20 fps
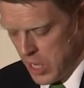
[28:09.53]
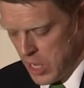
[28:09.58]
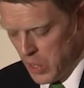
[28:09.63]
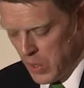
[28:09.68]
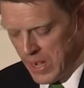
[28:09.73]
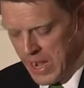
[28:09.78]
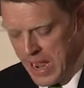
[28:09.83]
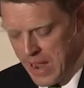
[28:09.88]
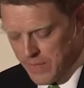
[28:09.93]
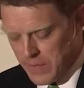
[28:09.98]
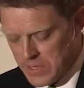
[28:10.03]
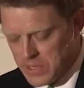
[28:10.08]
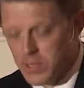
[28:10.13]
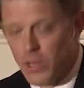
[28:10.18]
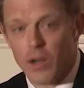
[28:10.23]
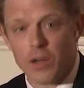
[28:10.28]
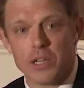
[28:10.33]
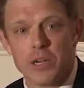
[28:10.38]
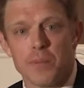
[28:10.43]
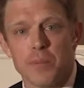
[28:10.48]
You can have this
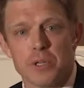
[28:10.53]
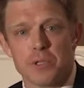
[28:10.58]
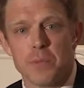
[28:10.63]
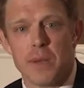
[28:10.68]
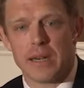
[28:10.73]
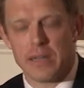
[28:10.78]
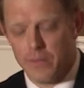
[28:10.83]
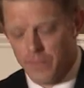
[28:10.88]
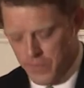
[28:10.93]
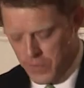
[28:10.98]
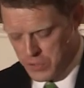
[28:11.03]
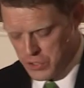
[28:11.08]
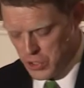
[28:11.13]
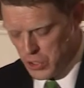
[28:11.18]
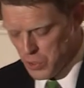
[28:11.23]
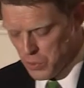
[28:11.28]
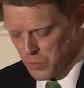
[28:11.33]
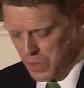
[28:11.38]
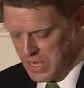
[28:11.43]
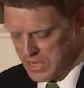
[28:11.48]
long term perspective for
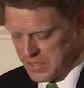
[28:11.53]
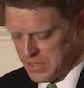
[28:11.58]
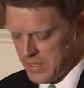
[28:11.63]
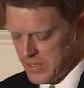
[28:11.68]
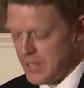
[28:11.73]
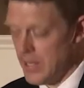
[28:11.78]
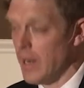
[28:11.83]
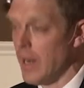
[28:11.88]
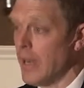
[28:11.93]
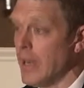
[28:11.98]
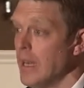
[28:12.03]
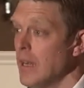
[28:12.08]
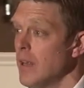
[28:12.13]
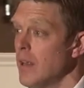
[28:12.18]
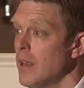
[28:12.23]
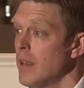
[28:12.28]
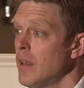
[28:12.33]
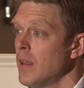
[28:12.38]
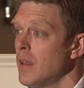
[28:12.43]
two reasons tonight.